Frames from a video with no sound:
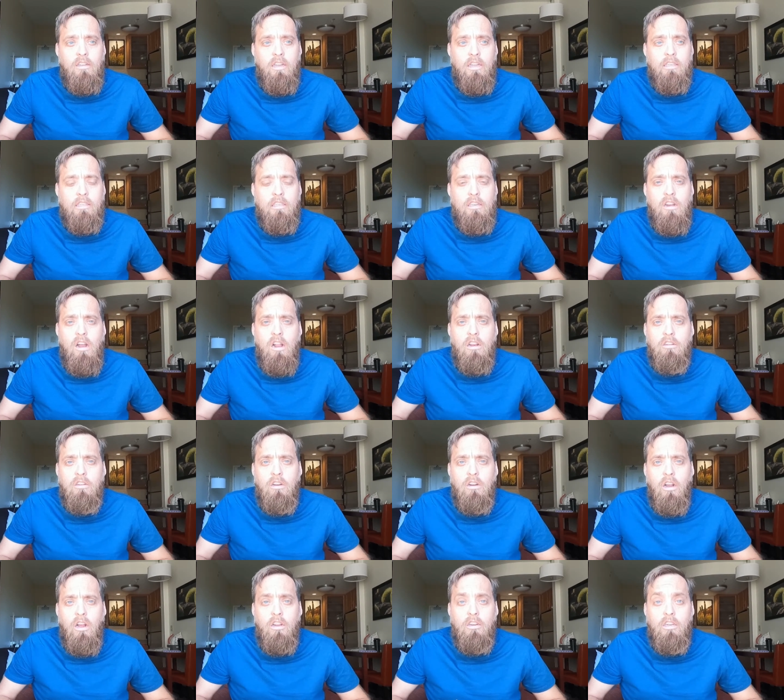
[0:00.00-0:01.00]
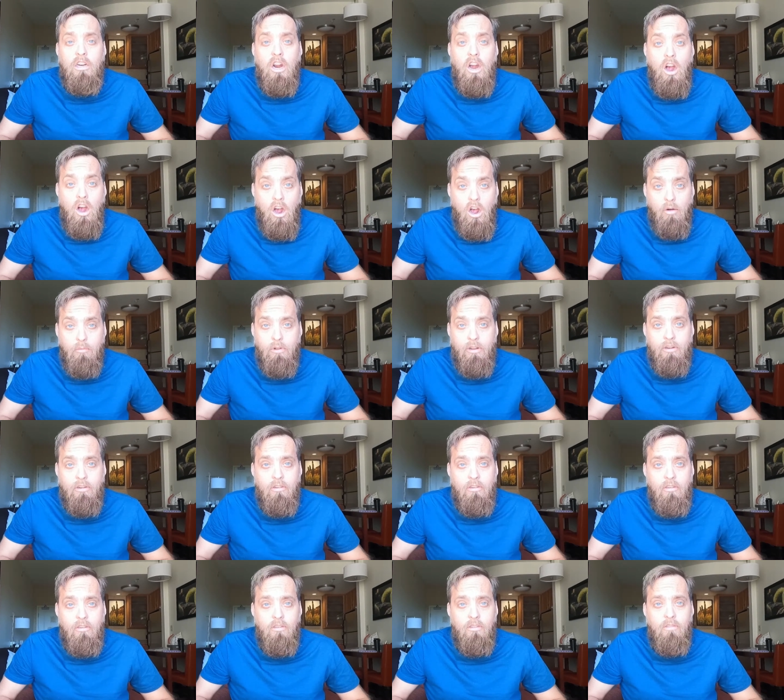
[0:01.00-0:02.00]
it's not
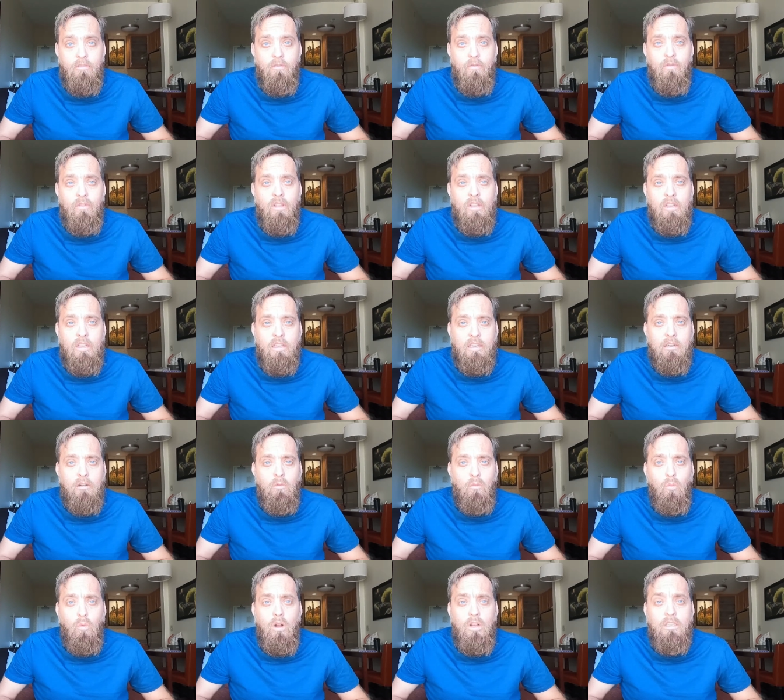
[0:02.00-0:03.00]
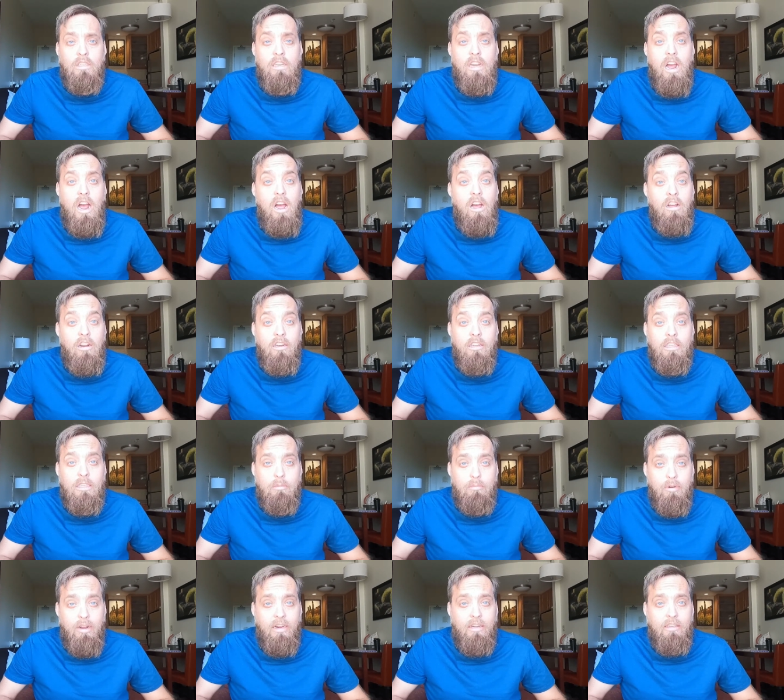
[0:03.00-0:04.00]
uncommon. It was not
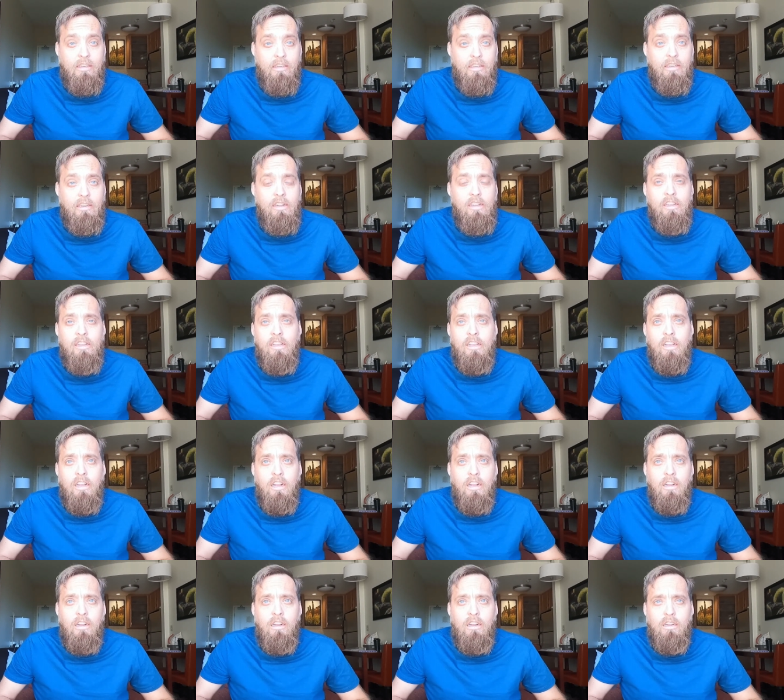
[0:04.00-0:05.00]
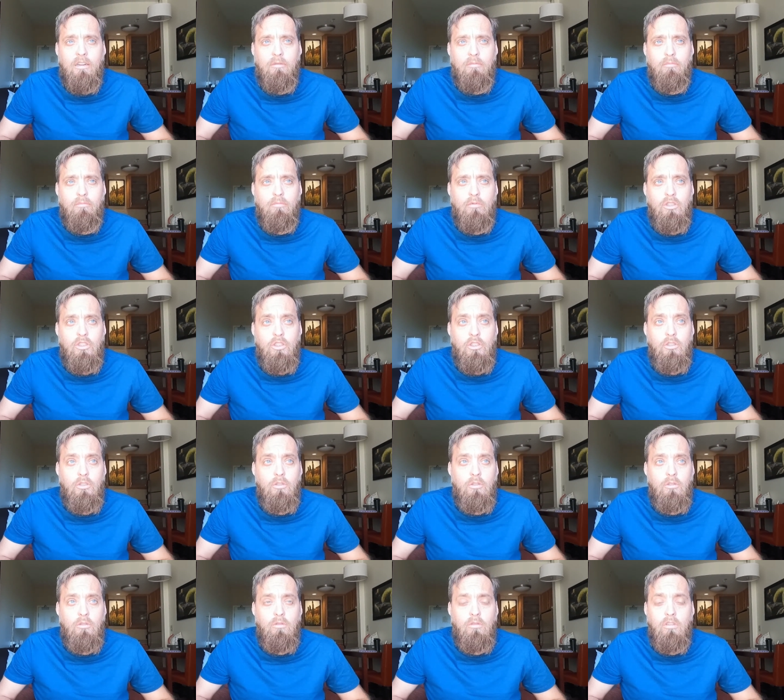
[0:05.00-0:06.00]
unexpected um,
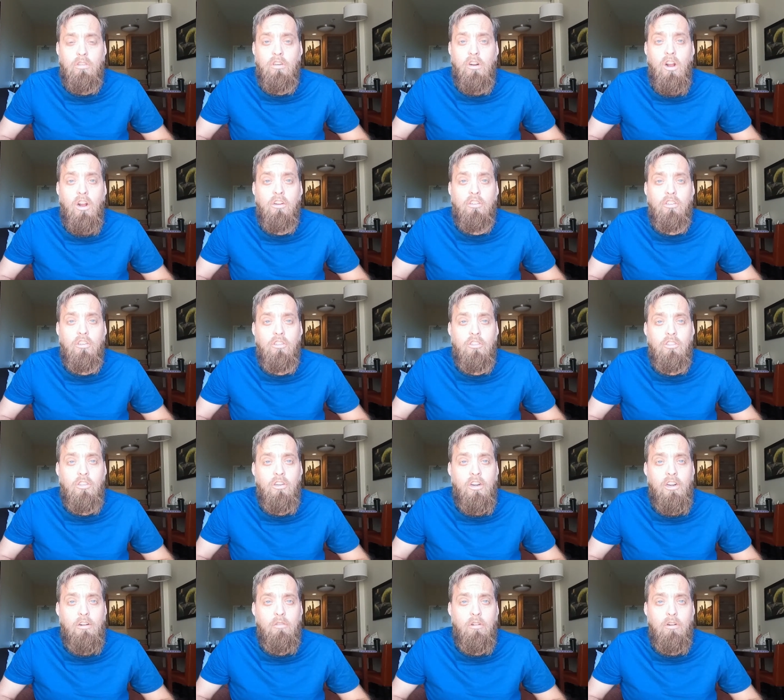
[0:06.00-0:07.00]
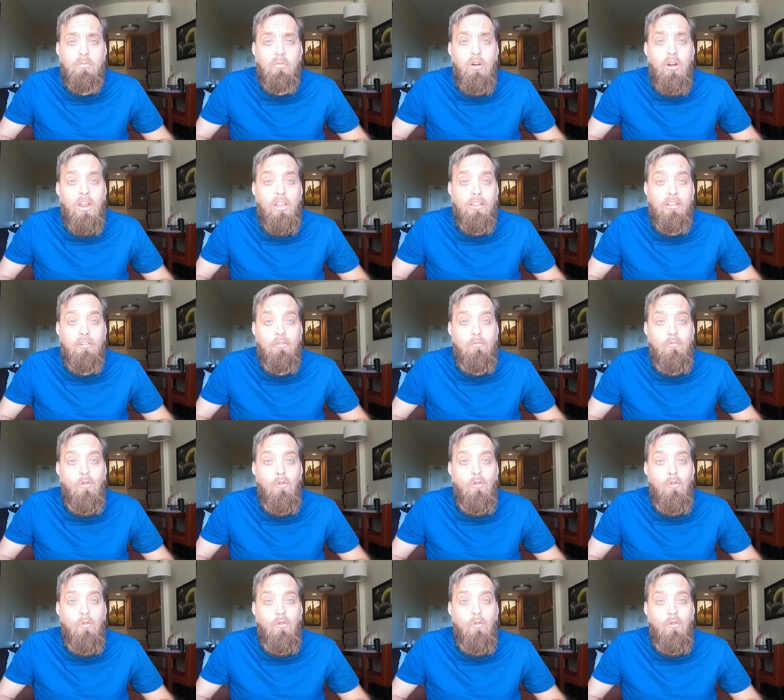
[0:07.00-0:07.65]
to the doctors or anyone. It's probably a little